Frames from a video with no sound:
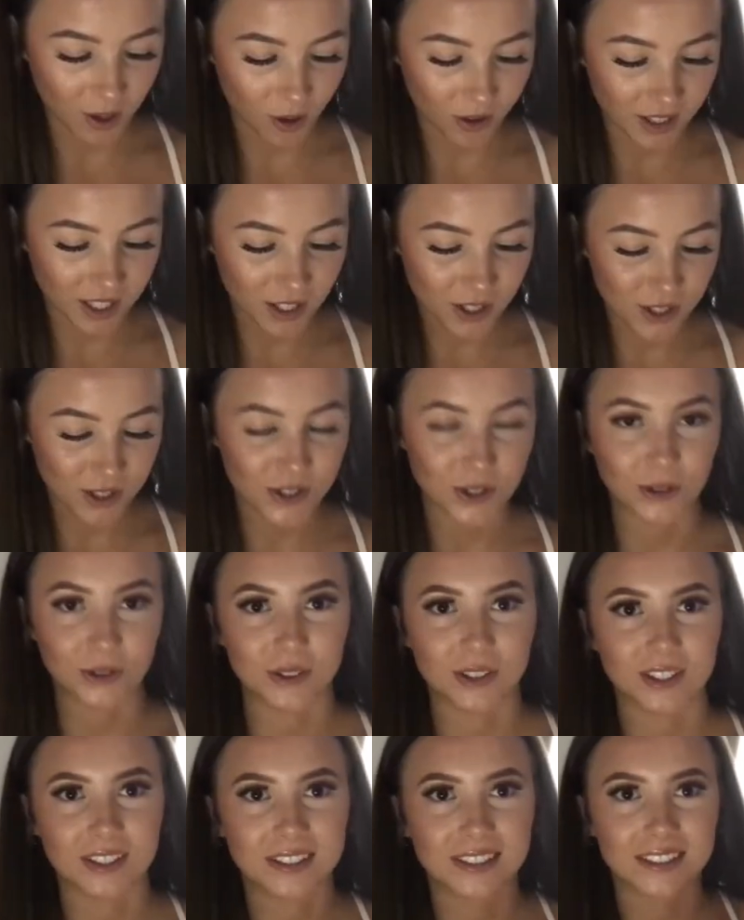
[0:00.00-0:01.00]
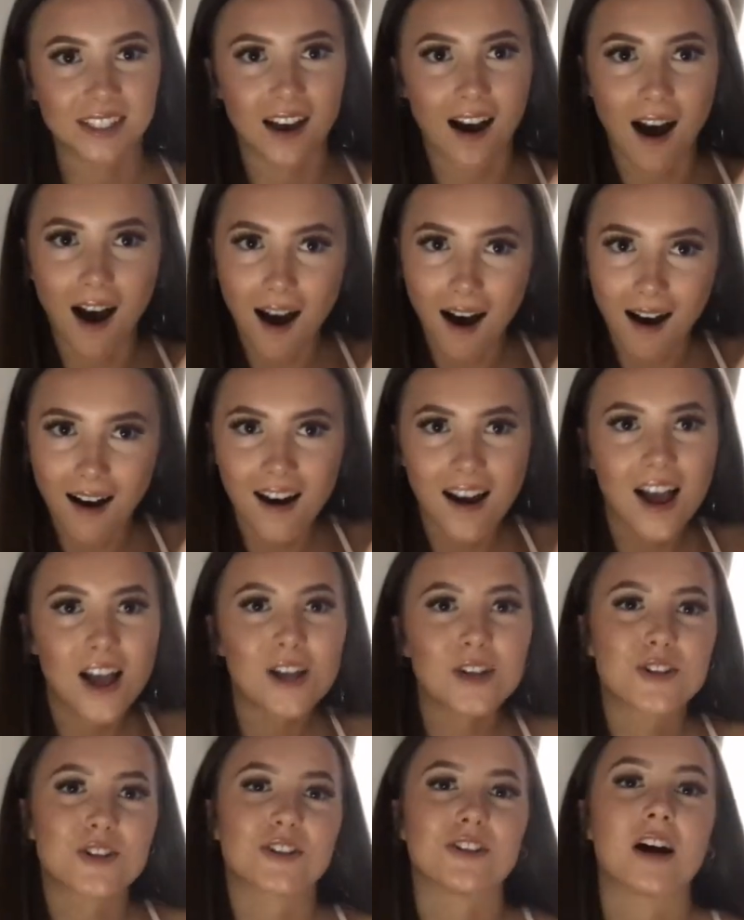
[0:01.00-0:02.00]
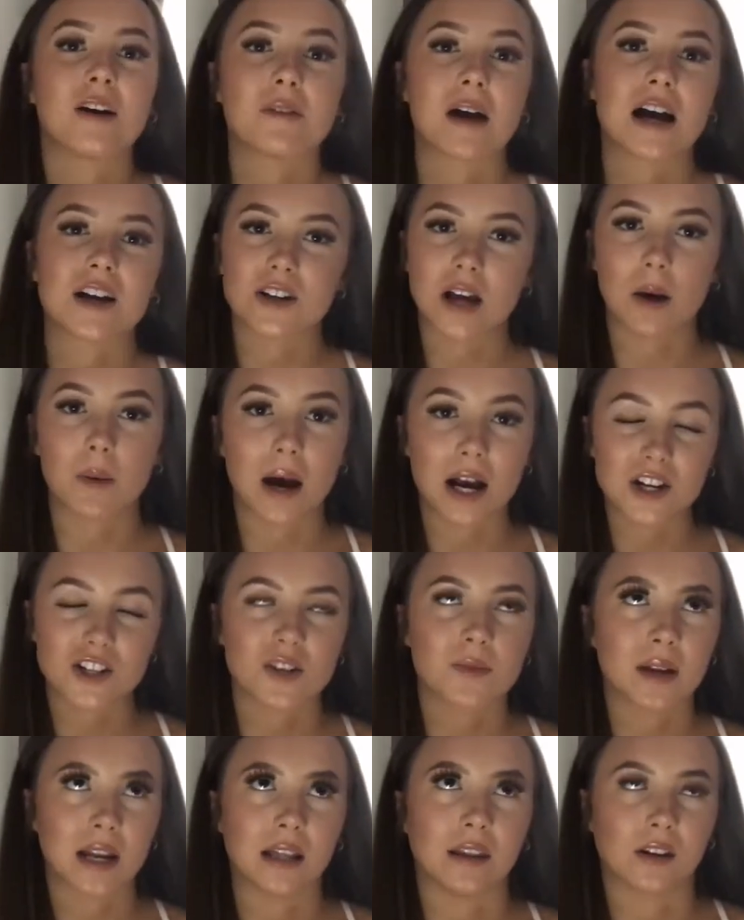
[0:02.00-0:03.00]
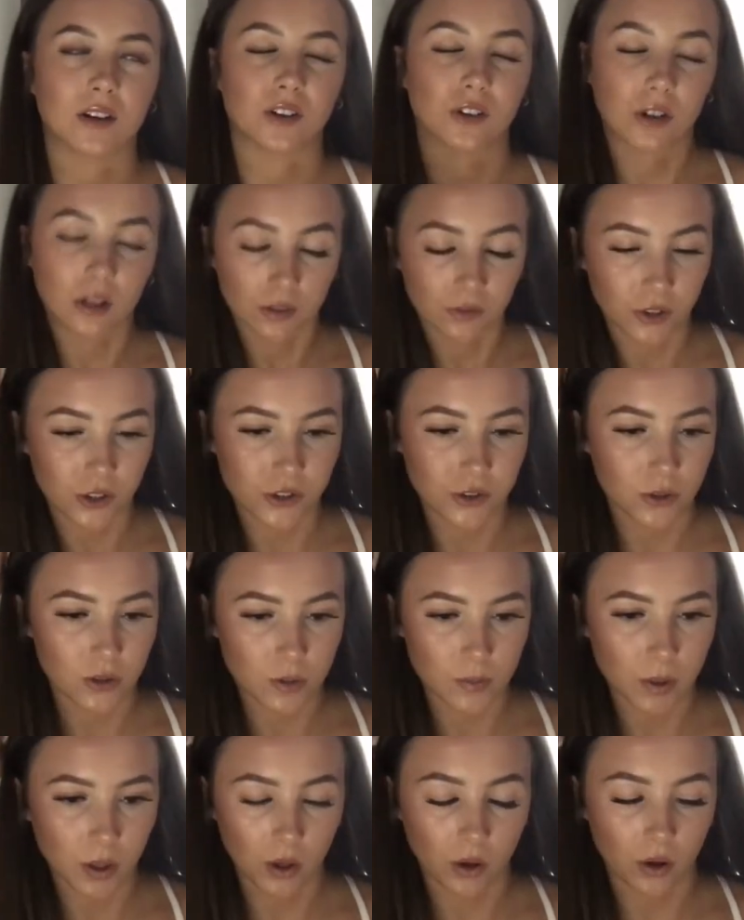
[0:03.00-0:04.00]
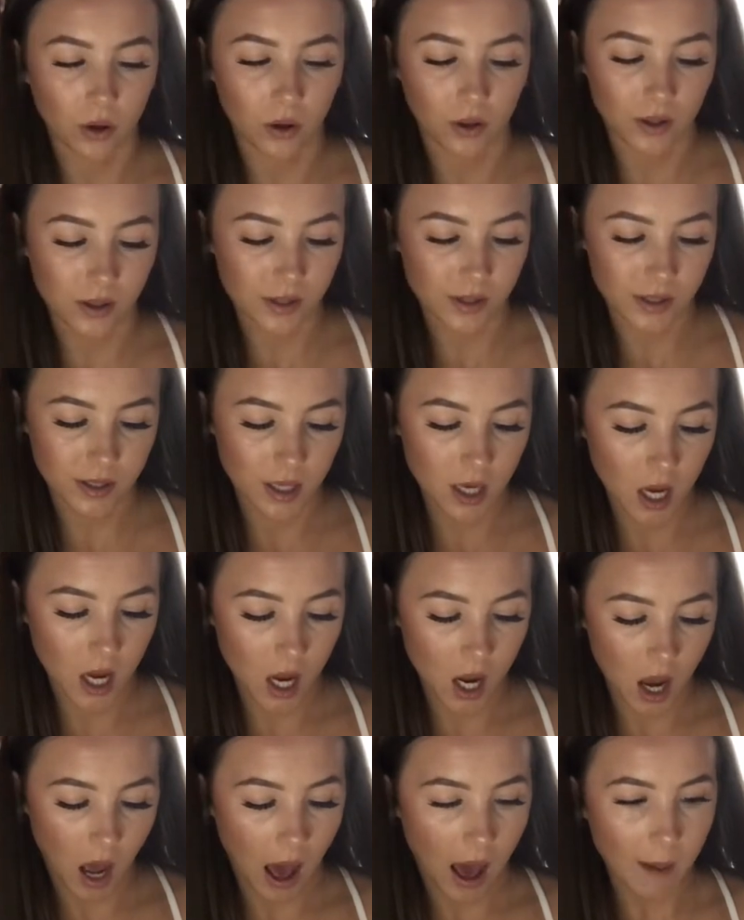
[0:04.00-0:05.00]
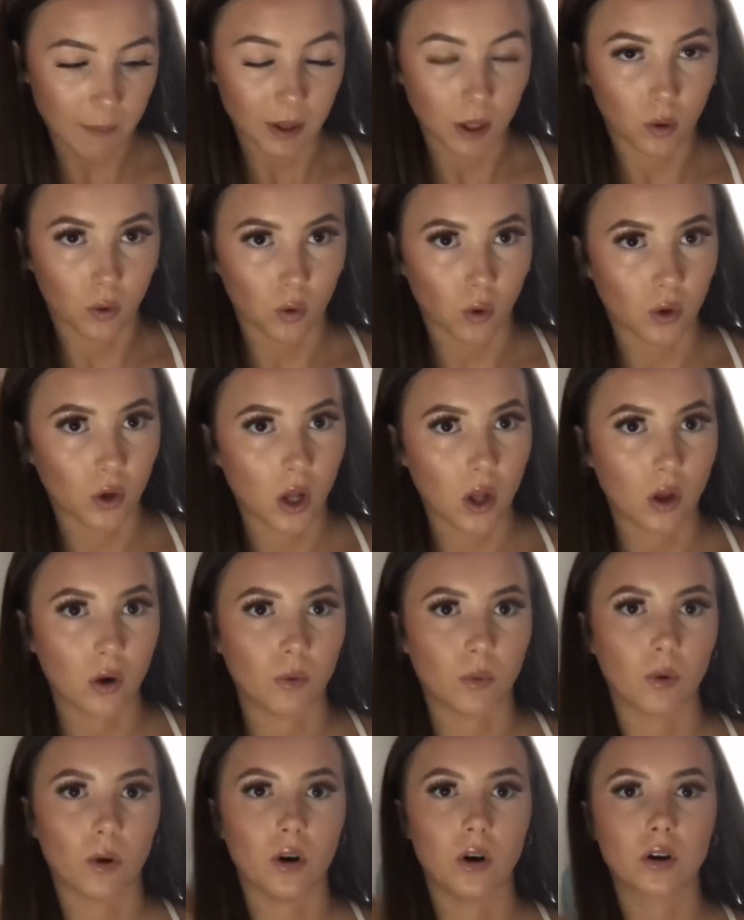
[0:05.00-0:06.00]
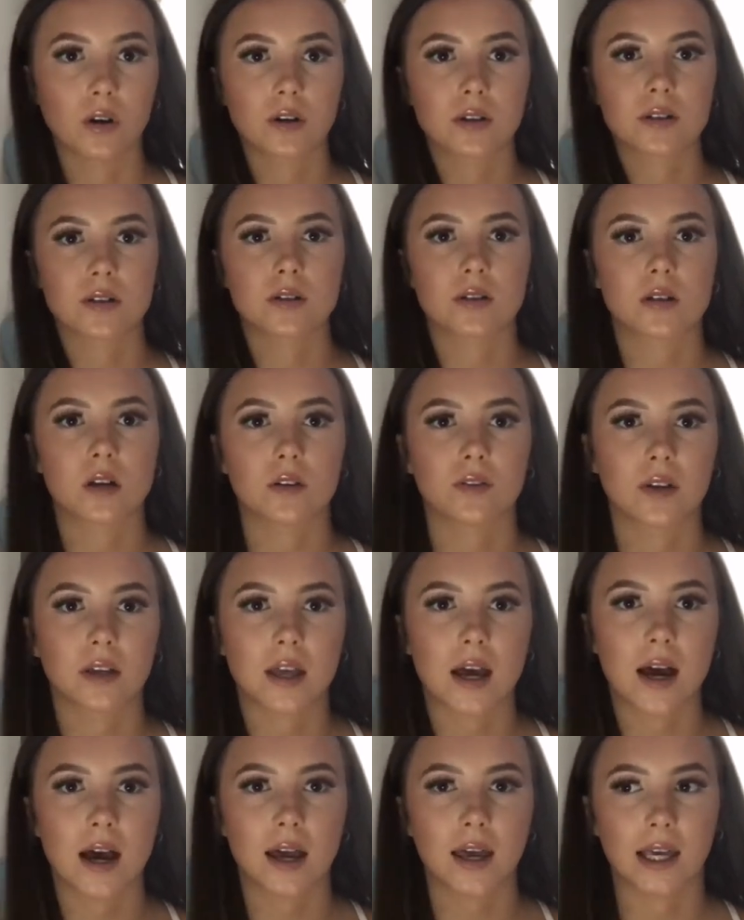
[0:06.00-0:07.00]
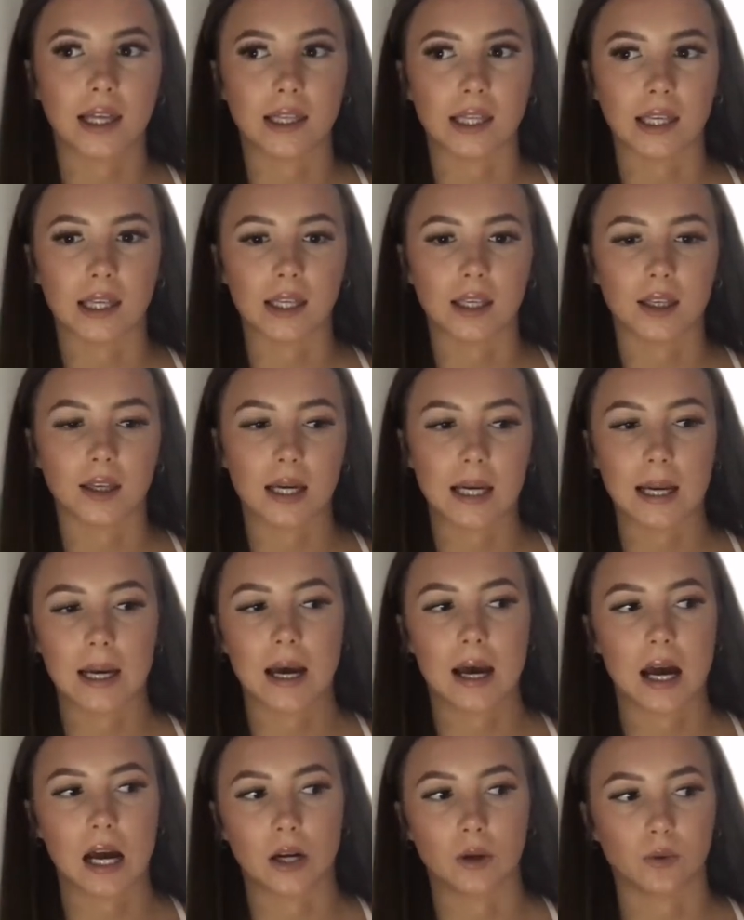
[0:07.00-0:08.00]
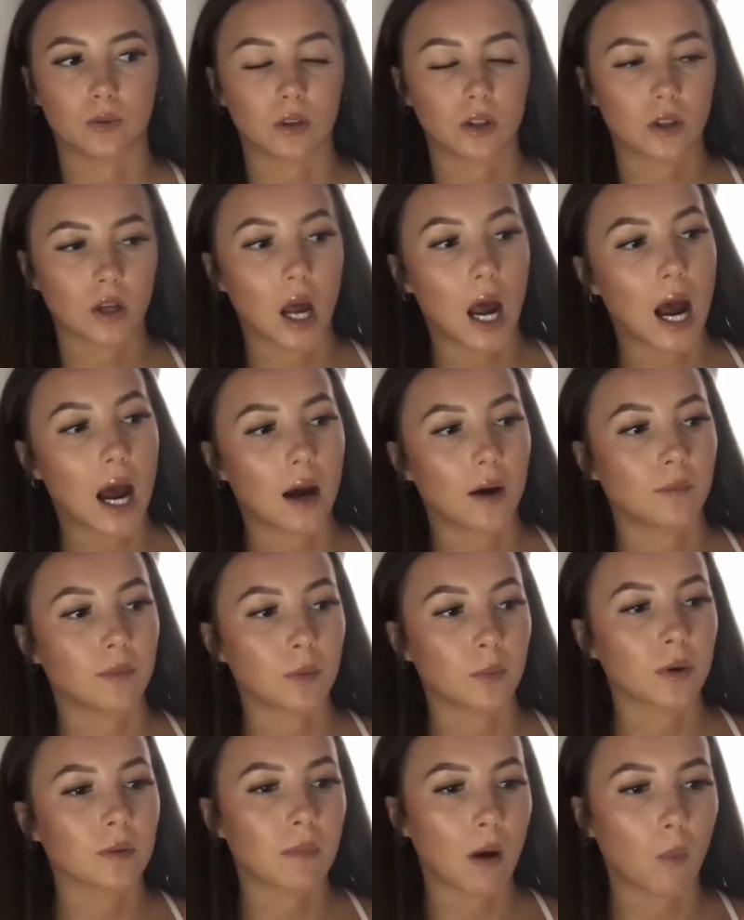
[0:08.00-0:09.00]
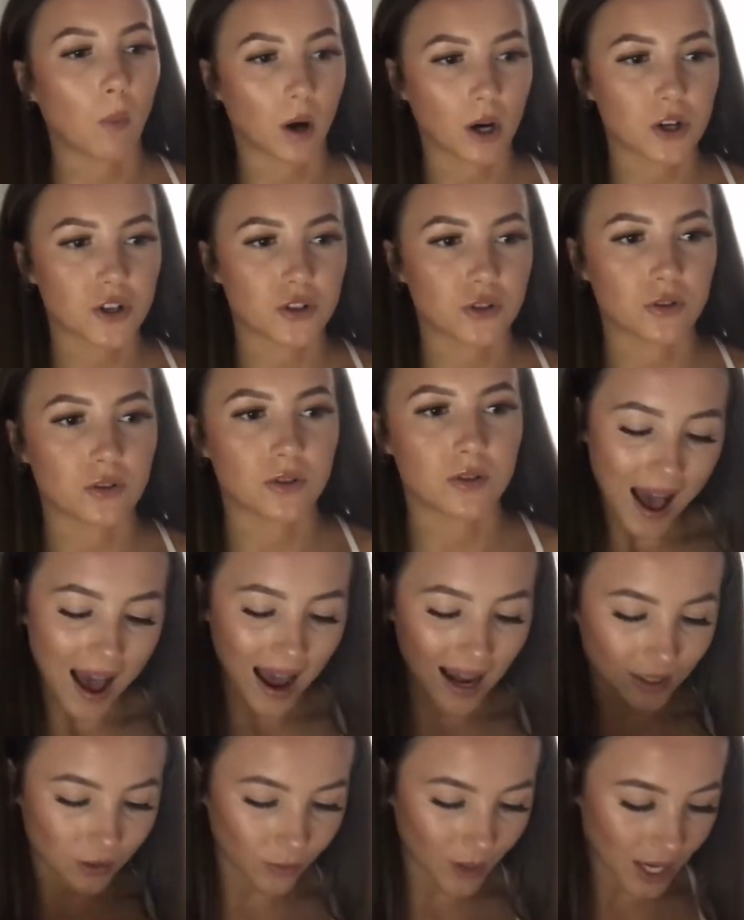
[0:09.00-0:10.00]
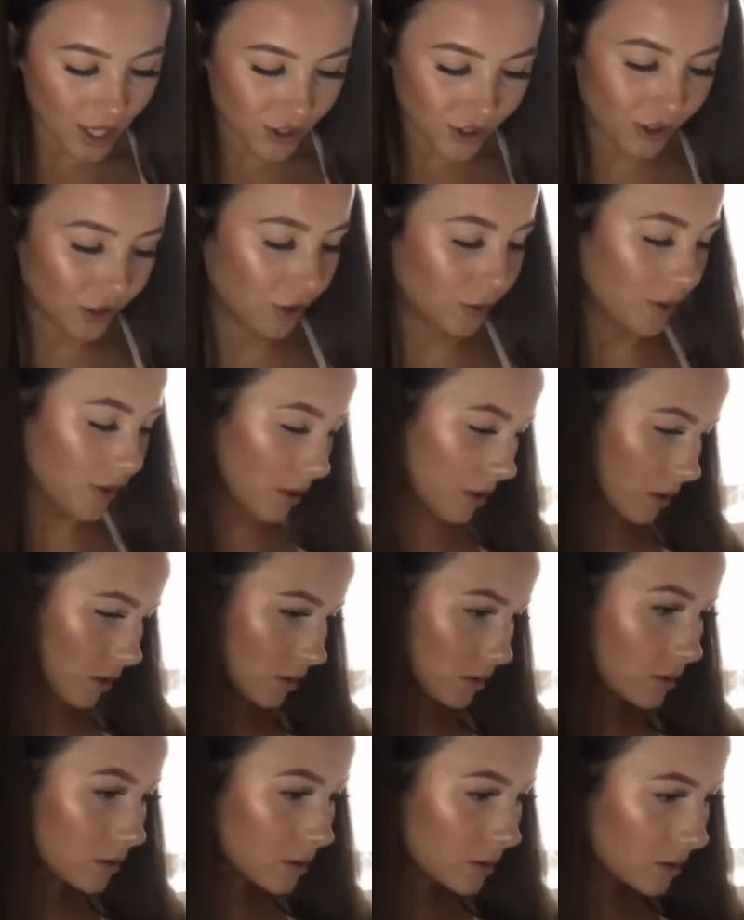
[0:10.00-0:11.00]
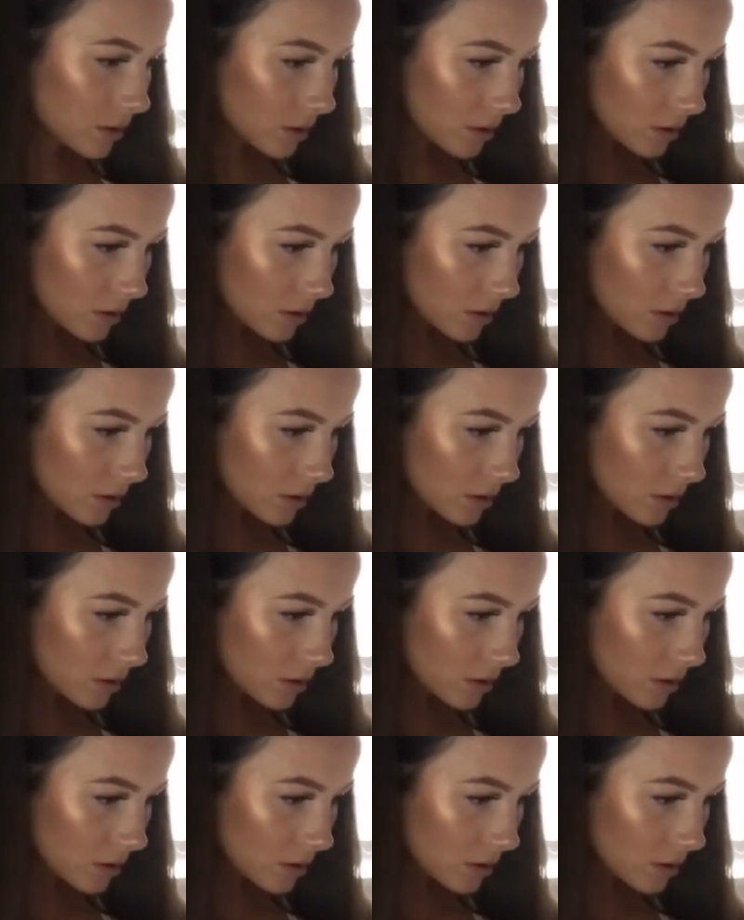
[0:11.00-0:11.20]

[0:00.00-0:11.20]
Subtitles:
I got these shoes. Do you know, I've actually been in there looking for shoes because I've been going on a lot of walks and stuff like that, and like I've been wearing my work shoes. I don't actually know what they're called.